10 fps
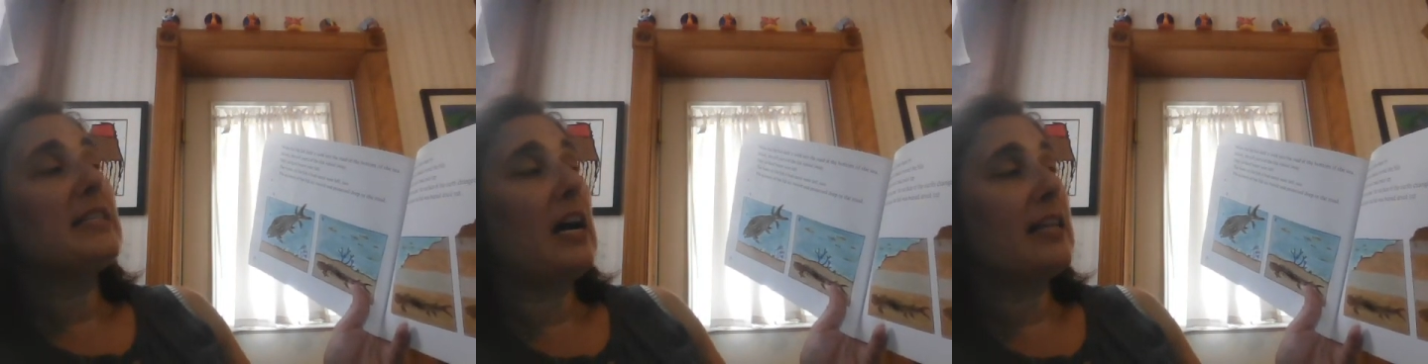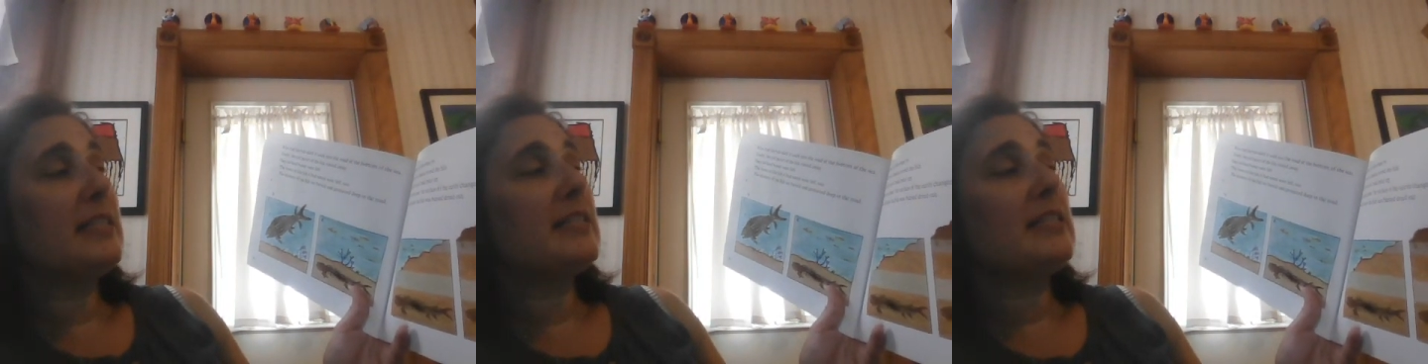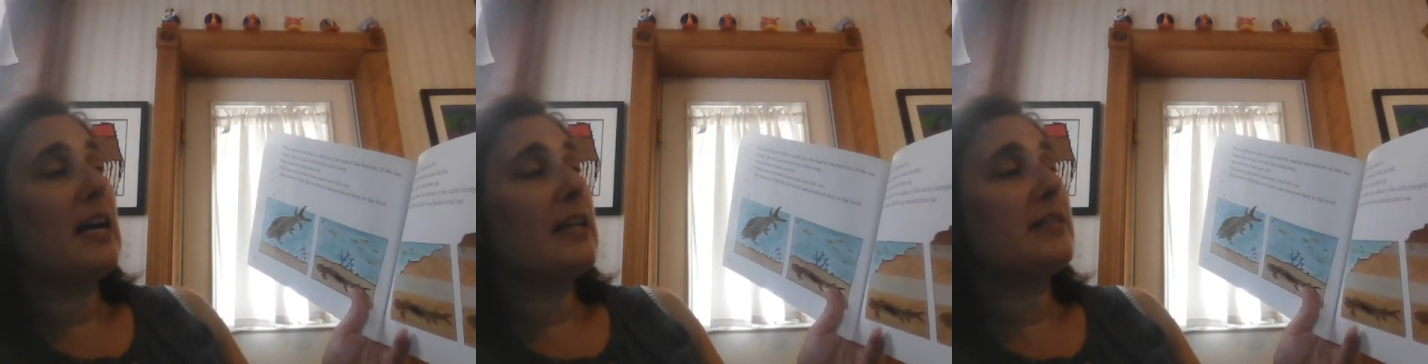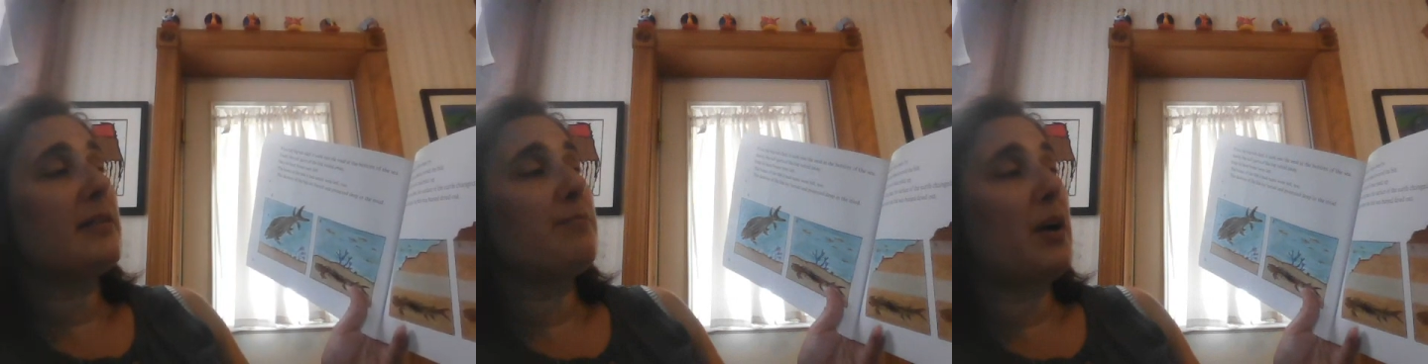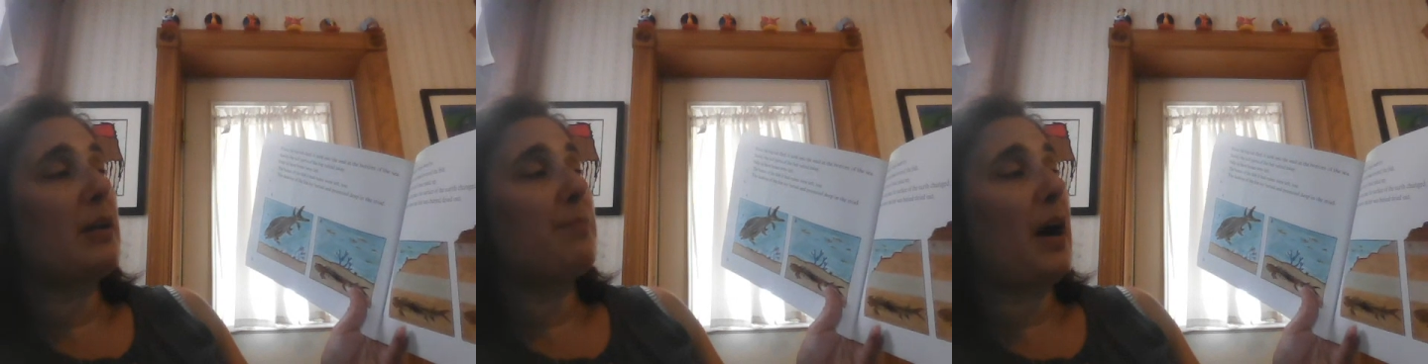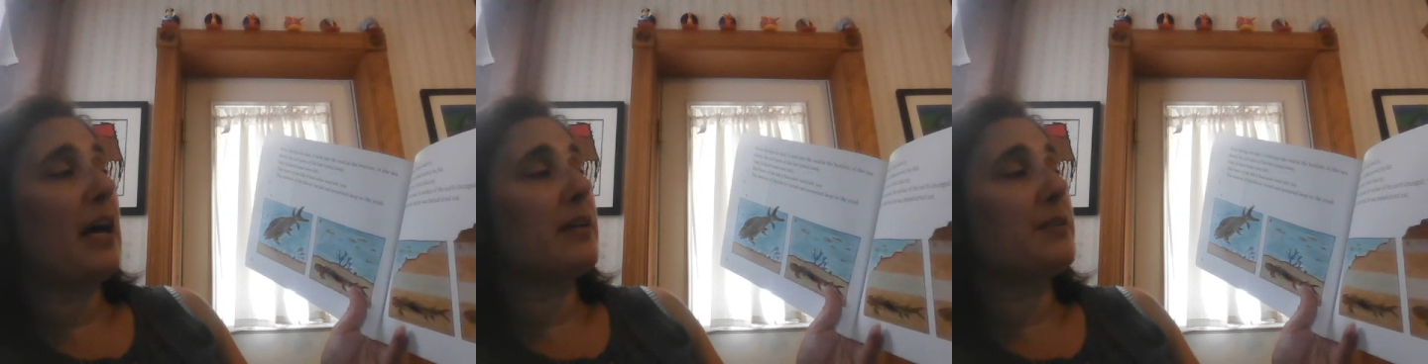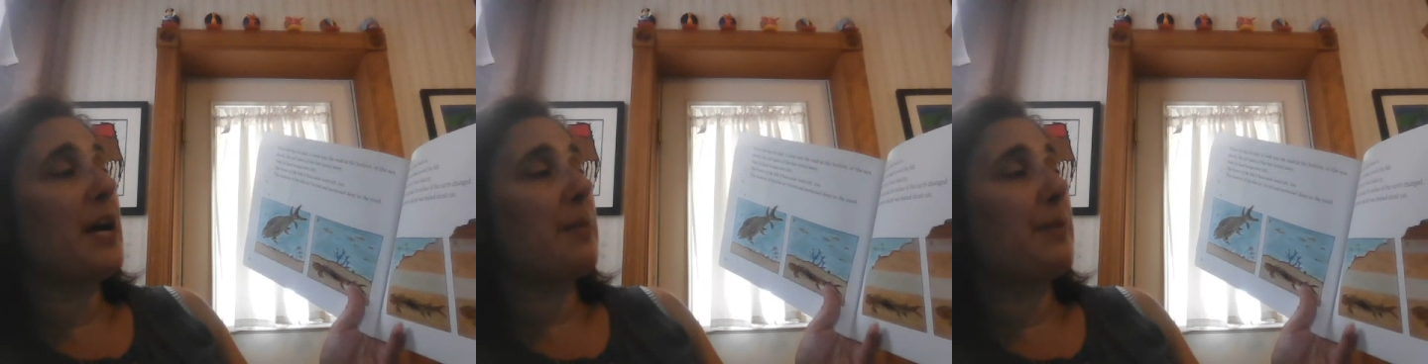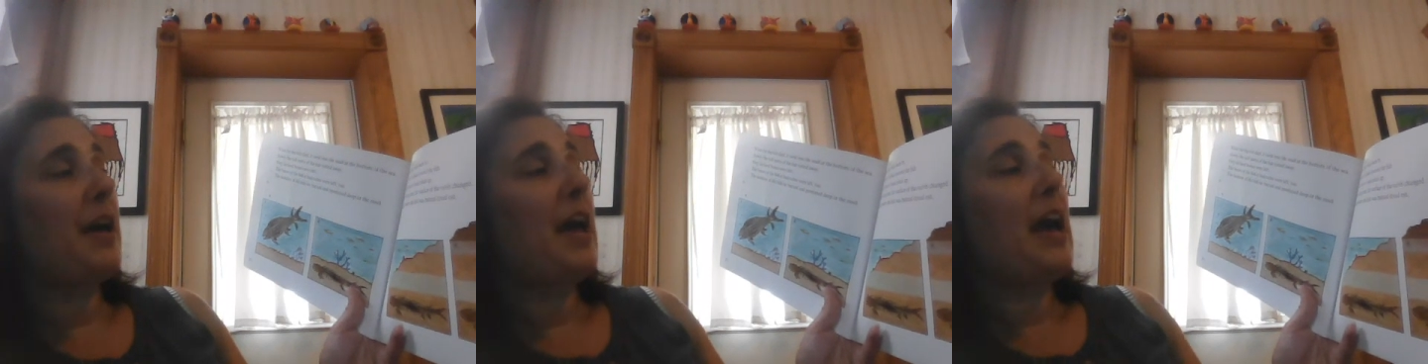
Tons and tons of mud piled up.